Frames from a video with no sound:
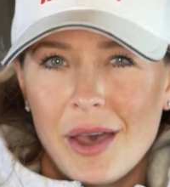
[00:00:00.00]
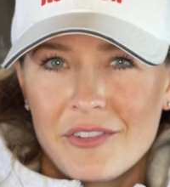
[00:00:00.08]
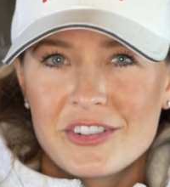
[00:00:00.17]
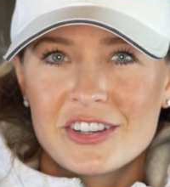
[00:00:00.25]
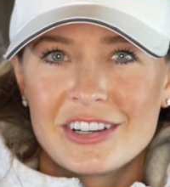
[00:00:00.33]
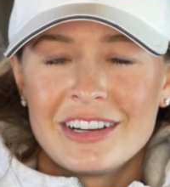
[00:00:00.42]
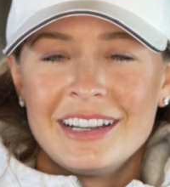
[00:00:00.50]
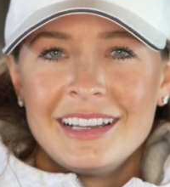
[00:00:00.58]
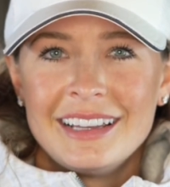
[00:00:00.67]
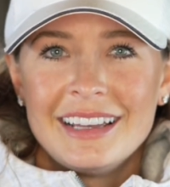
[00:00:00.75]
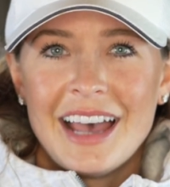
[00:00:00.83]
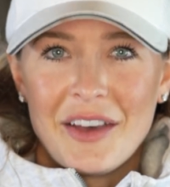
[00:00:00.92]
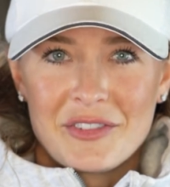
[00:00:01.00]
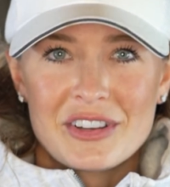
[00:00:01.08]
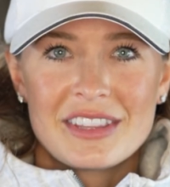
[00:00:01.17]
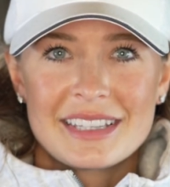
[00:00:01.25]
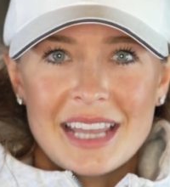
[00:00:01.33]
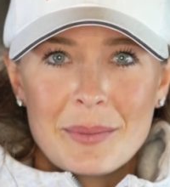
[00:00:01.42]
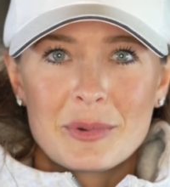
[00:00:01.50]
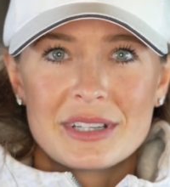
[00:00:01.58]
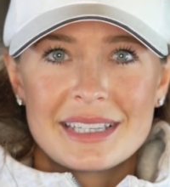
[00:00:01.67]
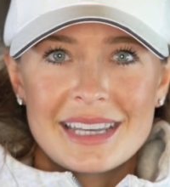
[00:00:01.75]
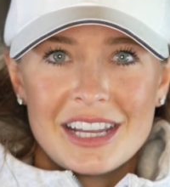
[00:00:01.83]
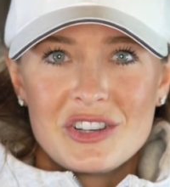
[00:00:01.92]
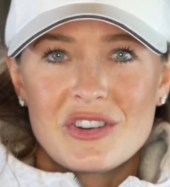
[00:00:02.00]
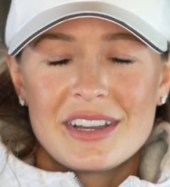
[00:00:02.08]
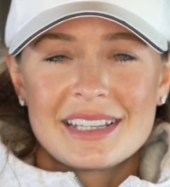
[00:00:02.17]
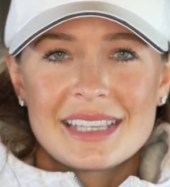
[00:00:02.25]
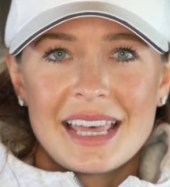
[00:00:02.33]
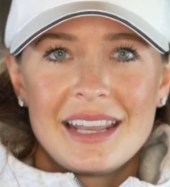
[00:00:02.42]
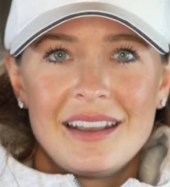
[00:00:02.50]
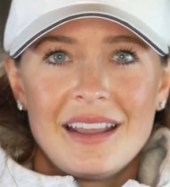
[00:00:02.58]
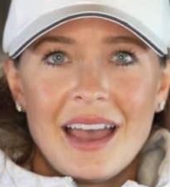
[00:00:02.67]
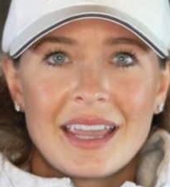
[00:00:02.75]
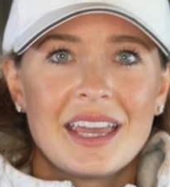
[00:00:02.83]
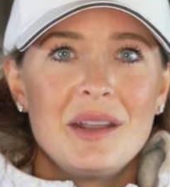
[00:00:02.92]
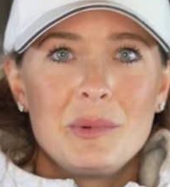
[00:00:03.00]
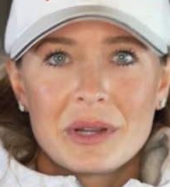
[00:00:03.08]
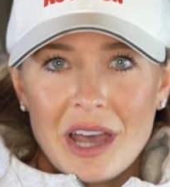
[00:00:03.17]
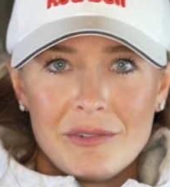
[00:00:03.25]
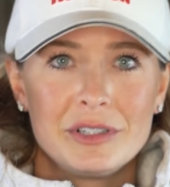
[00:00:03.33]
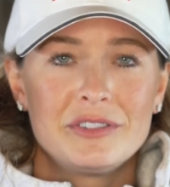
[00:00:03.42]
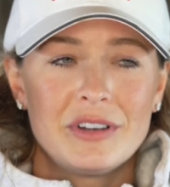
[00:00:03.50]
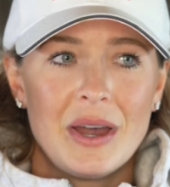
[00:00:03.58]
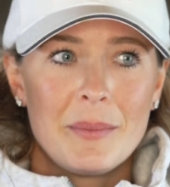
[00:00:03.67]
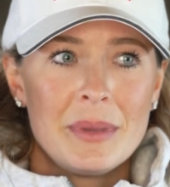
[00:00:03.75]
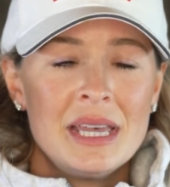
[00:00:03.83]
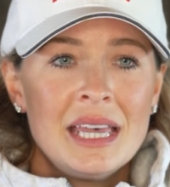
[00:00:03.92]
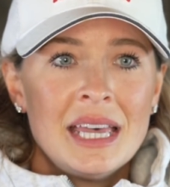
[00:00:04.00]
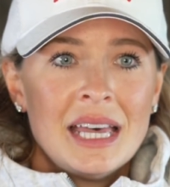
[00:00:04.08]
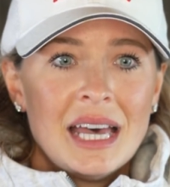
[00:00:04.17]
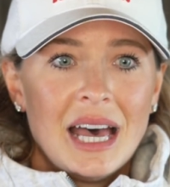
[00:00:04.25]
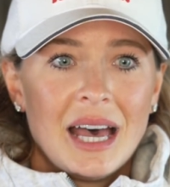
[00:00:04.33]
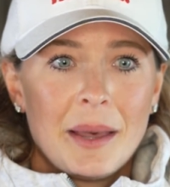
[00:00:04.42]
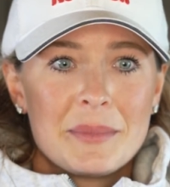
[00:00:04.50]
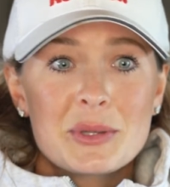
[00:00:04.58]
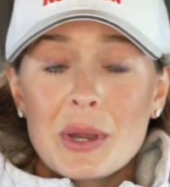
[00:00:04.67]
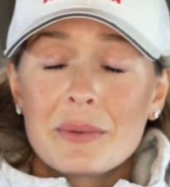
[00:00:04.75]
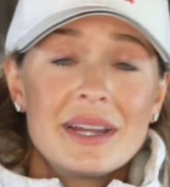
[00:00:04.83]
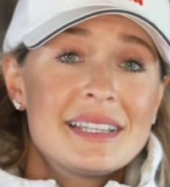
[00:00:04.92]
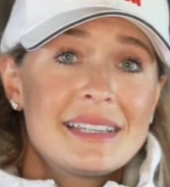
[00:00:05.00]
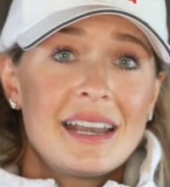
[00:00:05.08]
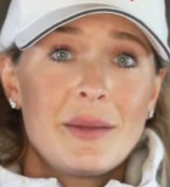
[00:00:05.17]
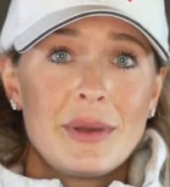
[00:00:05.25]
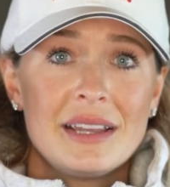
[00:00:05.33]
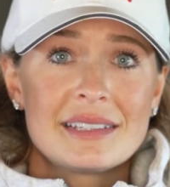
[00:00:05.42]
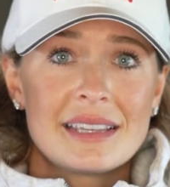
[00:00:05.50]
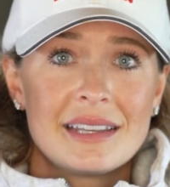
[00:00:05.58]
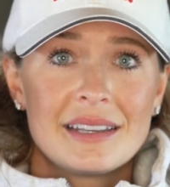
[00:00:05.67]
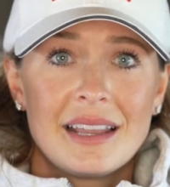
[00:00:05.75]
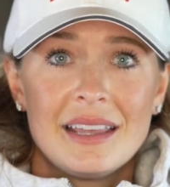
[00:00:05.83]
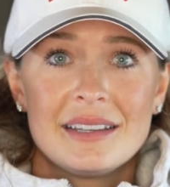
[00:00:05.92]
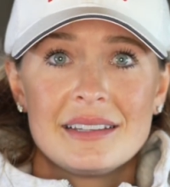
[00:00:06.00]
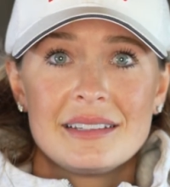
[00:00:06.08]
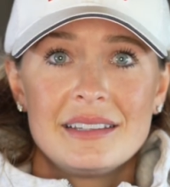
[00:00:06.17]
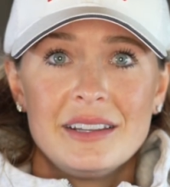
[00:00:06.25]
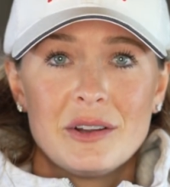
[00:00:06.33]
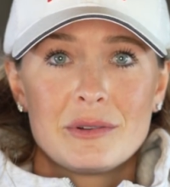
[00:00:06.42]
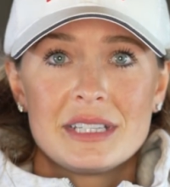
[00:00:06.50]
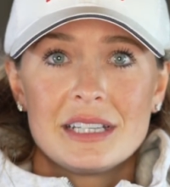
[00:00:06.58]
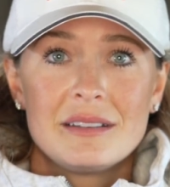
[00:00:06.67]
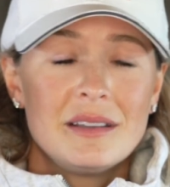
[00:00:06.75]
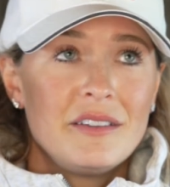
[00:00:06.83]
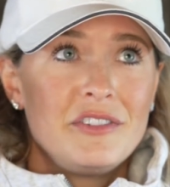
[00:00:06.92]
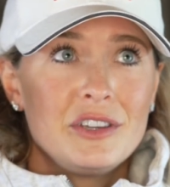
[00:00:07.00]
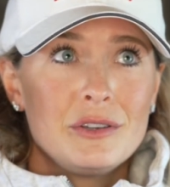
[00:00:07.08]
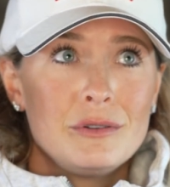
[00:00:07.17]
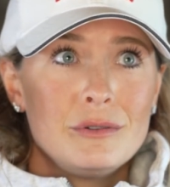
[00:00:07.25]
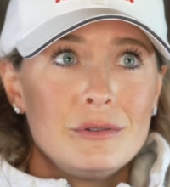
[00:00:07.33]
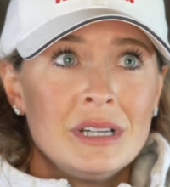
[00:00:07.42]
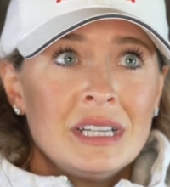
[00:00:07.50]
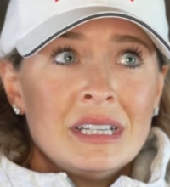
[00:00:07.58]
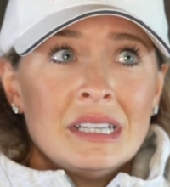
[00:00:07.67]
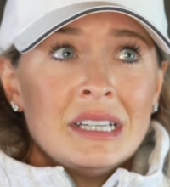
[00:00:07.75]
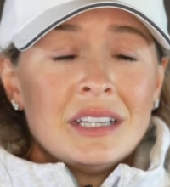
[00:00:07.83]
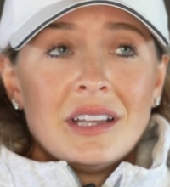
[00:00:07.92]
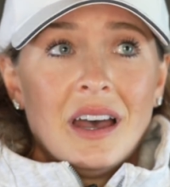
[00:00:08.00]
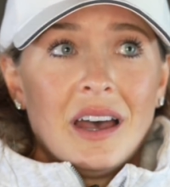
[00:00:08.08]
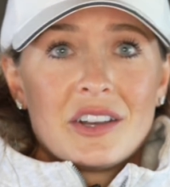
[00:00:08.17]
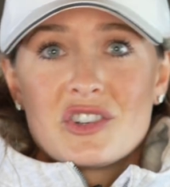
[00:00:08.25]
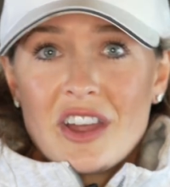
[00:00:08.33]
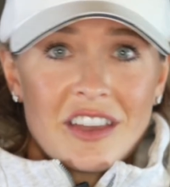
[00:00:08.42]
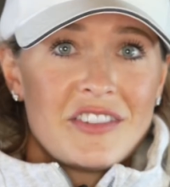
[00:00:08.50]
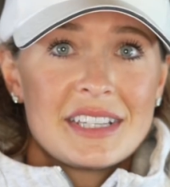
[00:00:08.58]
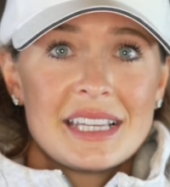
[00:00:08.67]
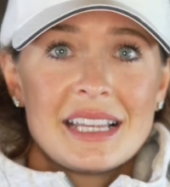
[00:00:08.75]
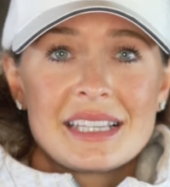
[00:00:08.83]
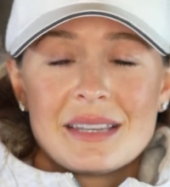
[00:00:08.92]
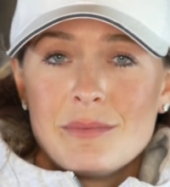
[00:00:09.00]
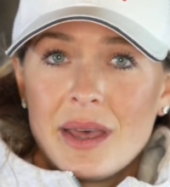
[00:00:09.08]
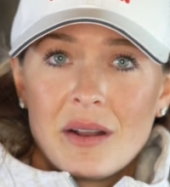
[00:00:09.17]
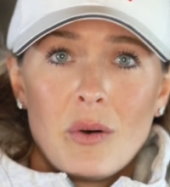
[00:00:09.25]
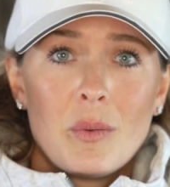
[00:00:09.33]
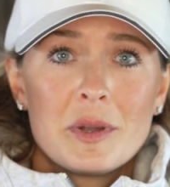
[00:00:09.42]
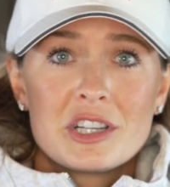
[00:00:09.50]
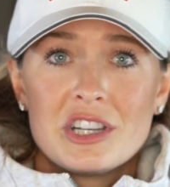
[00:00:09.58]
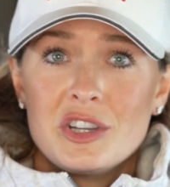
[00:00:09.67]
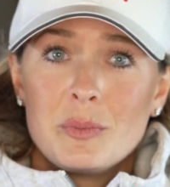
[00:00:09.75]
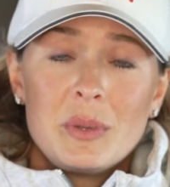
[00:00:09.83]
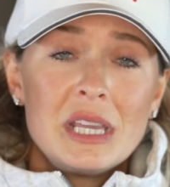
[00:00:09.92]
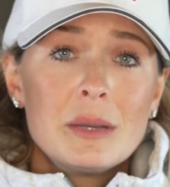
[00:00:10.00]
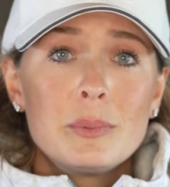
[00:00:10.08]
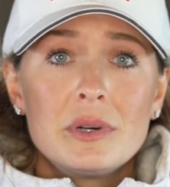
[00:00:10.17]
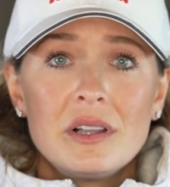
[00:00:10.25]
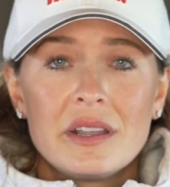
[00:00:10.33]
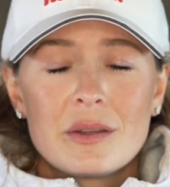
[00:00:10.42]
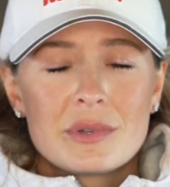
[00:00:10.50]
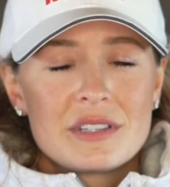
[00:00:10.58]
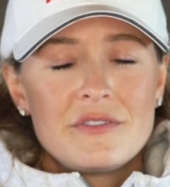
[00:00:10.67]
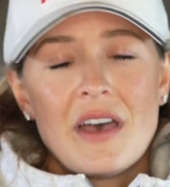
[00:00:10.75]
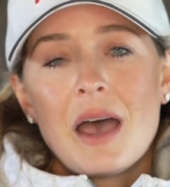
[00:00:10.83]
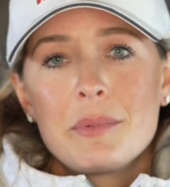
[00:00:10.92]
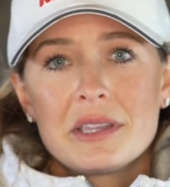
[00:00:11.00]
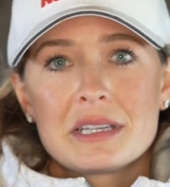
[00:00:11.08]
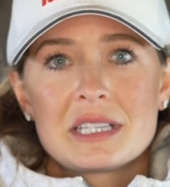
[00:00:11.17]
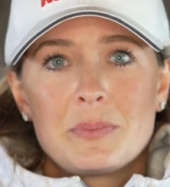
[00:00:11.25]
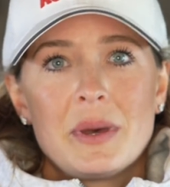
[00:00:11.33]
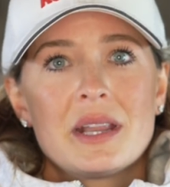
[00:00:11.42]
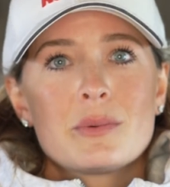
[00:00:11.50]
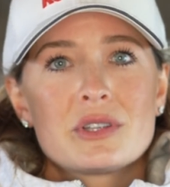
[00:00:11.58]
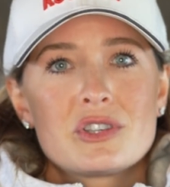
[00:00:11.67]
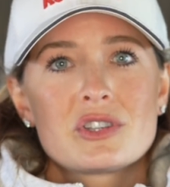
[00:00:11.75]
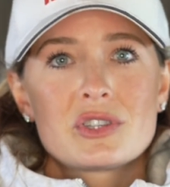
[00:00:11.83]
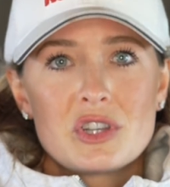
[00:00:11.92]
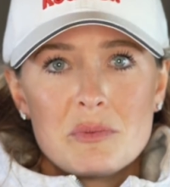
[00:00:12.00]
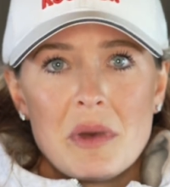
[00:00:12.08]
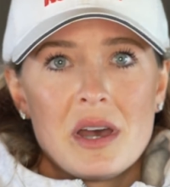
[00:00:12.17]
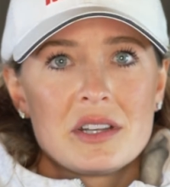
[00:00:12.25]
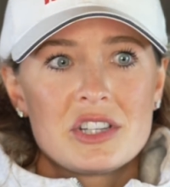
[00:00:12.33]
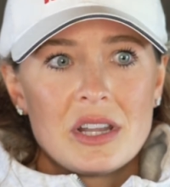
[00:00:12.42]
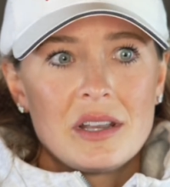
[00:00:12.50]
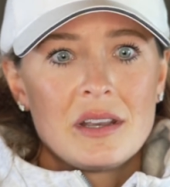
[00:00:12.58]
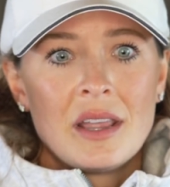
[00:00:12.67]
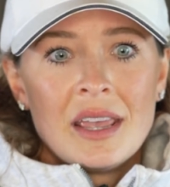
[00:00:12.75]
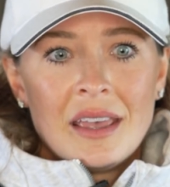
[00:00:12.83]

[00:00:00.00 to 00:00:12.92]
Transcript: after the Cyprus stage race that I can recover from. So I raced anyways, and did a few Trek visits and met a whole bunch of new people, and it was fabulous, but it was just too much. And